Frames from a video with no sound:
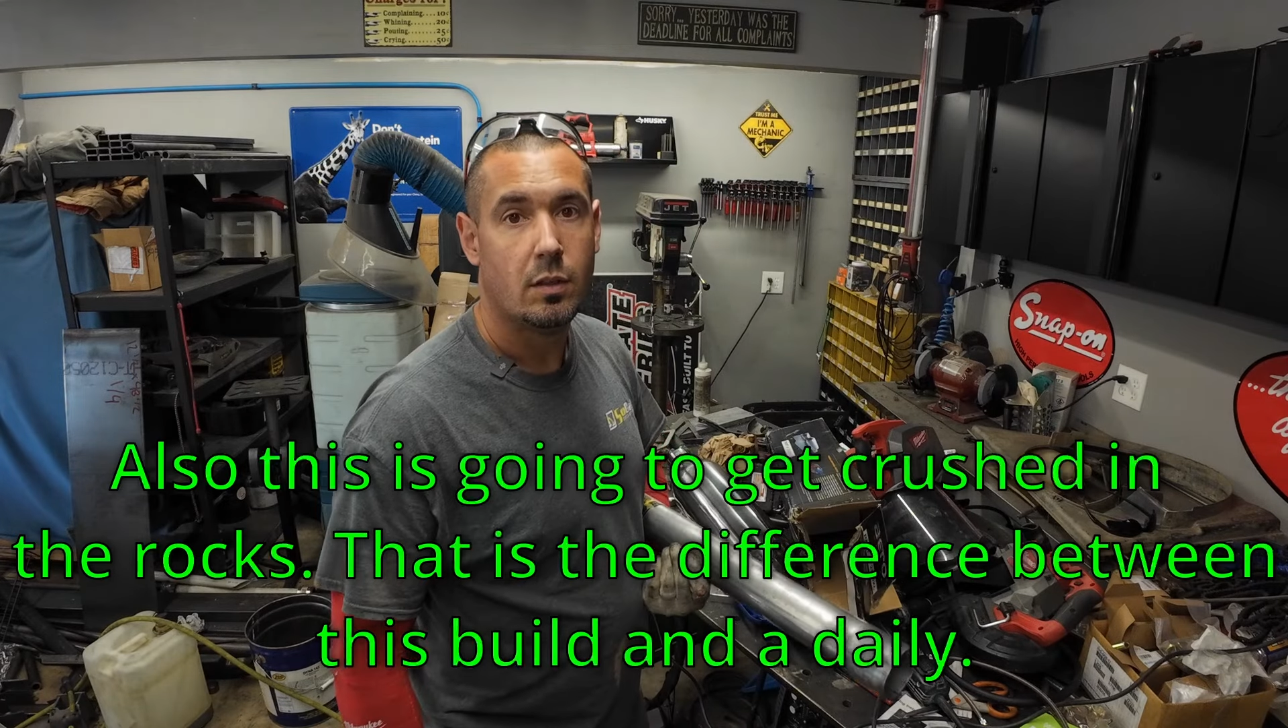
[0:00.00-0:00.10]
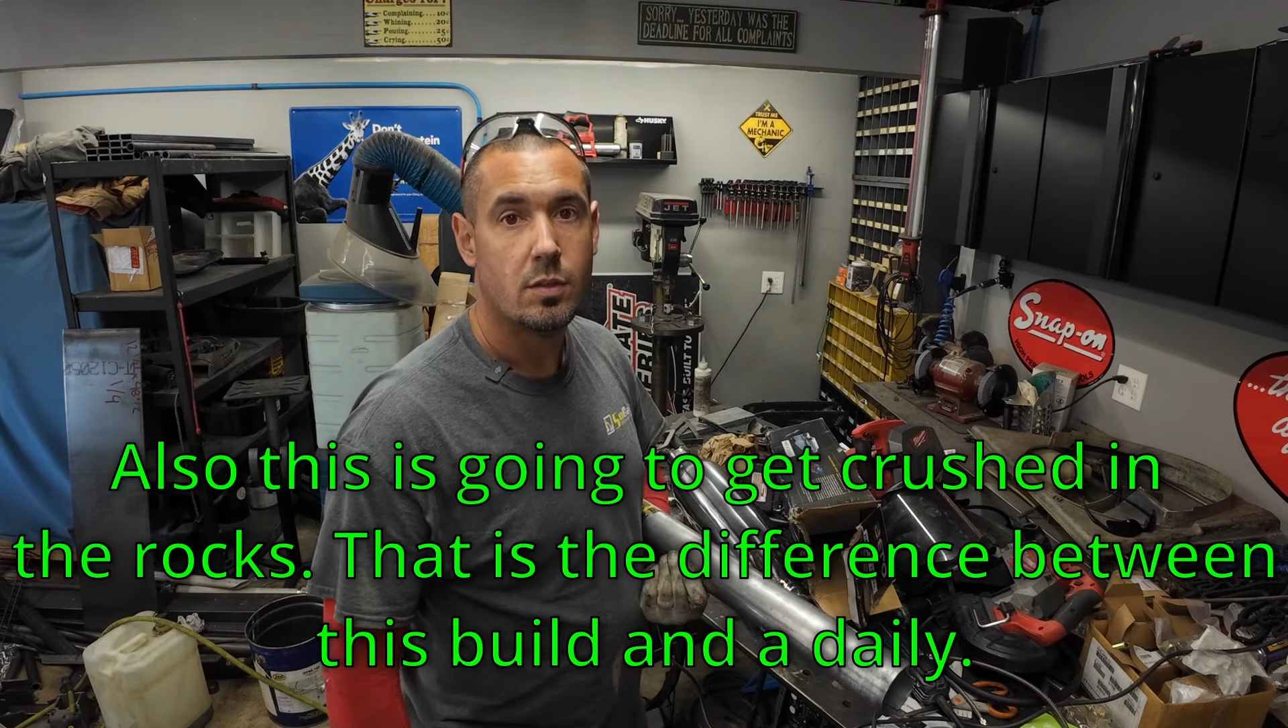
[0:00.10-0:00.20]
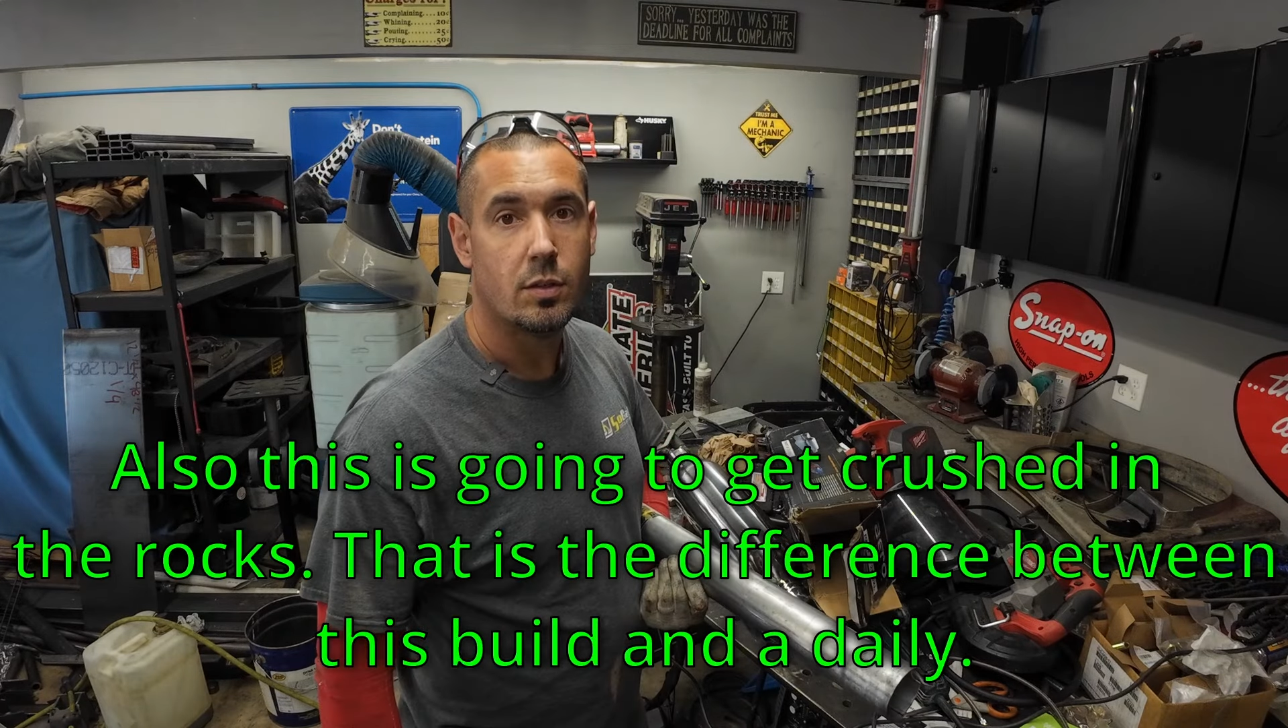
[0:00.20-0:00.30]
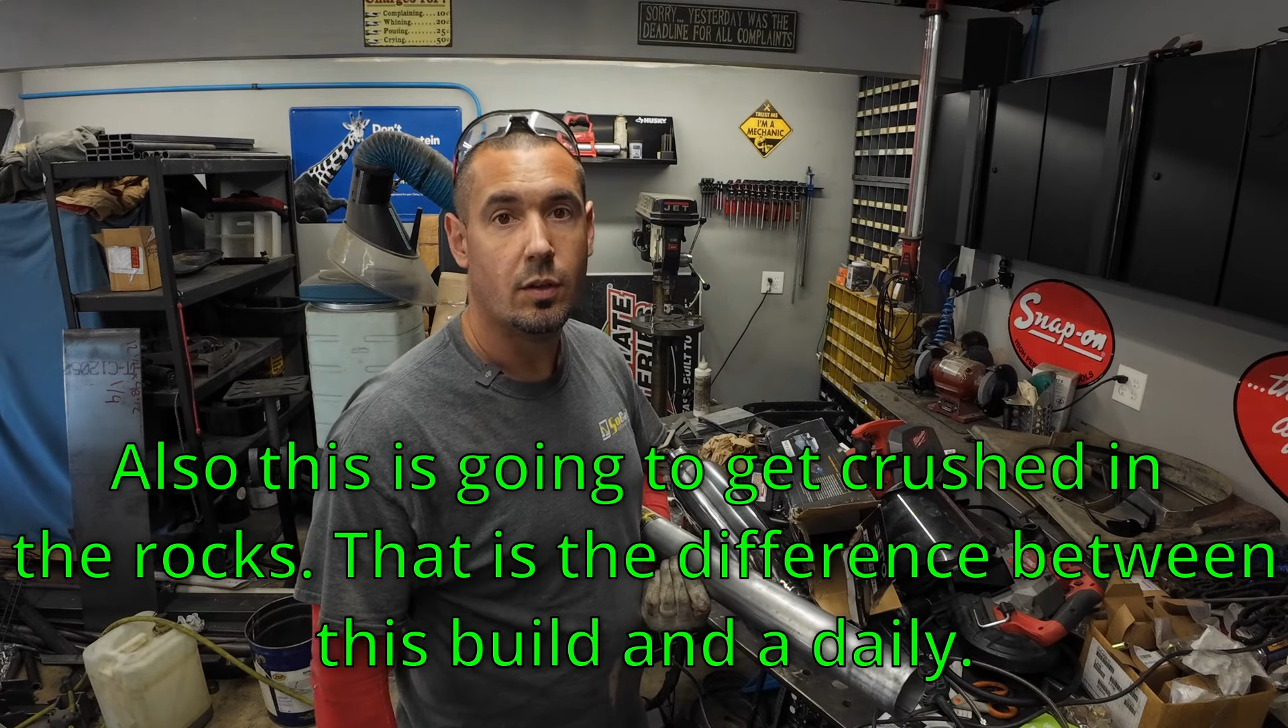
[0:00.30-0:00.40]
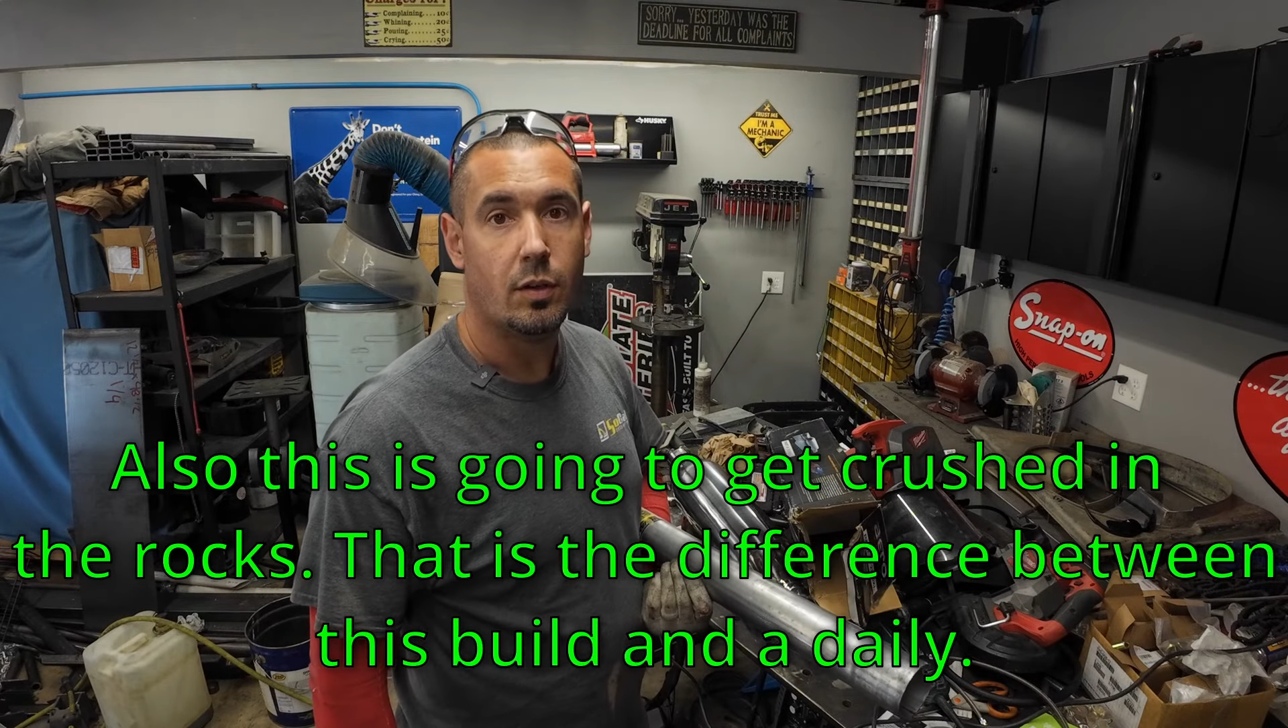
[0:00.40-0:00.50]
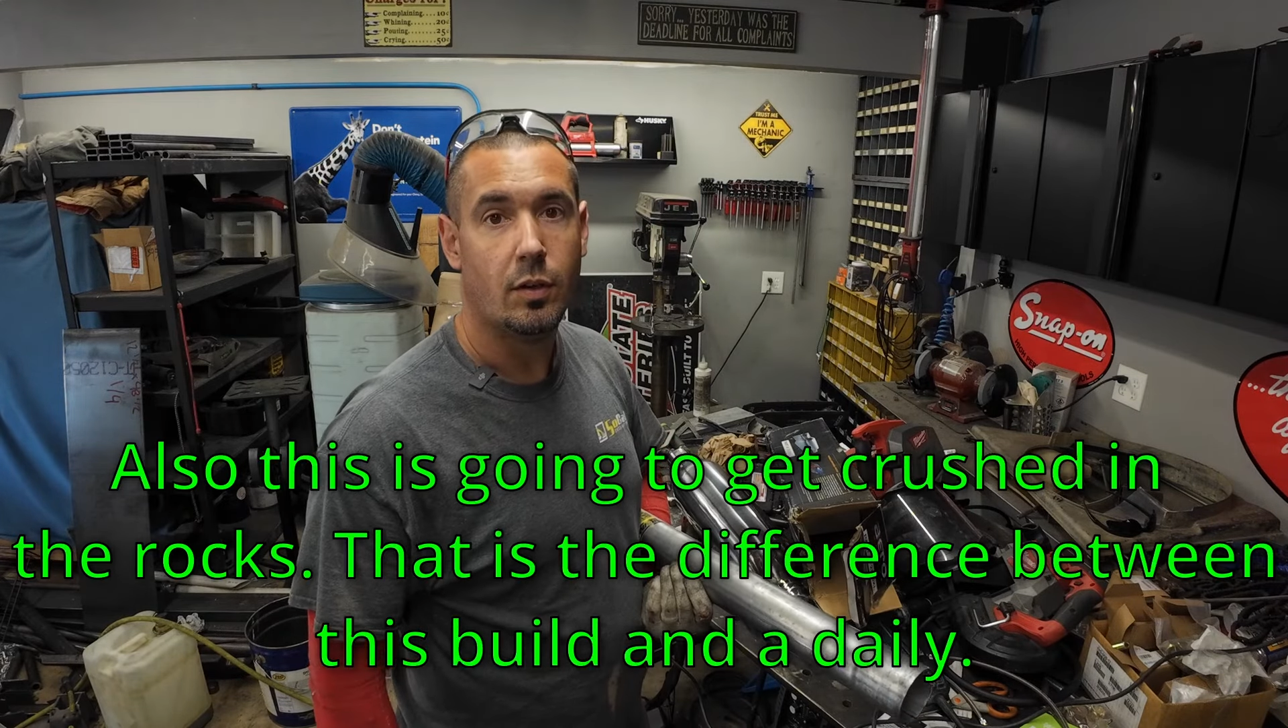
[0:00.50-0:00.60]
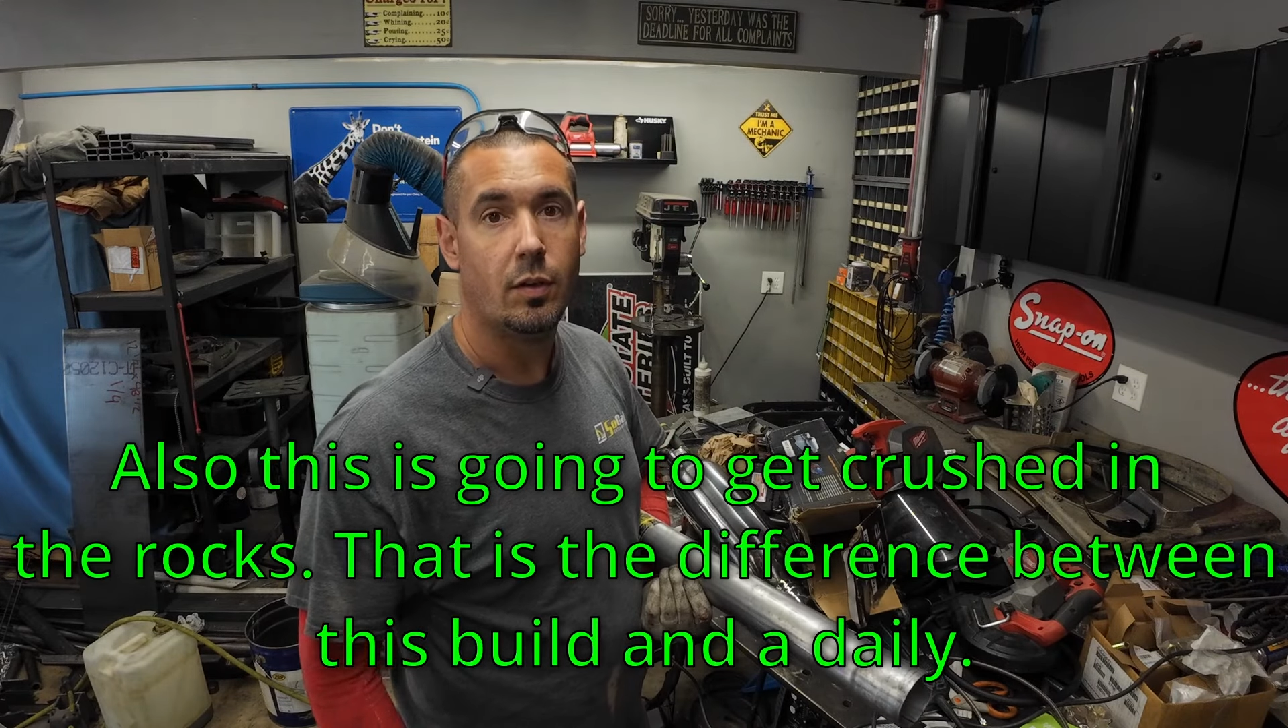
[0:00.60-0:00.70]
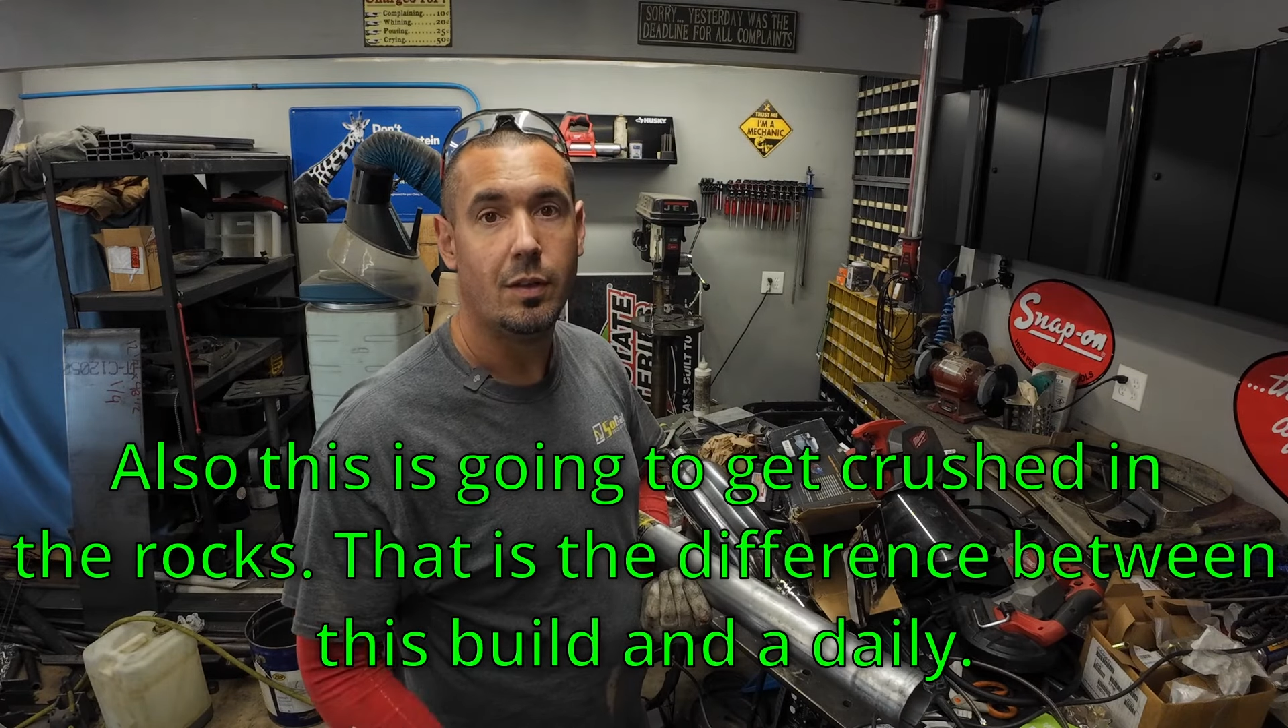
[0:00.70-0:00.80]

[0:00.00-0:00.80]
So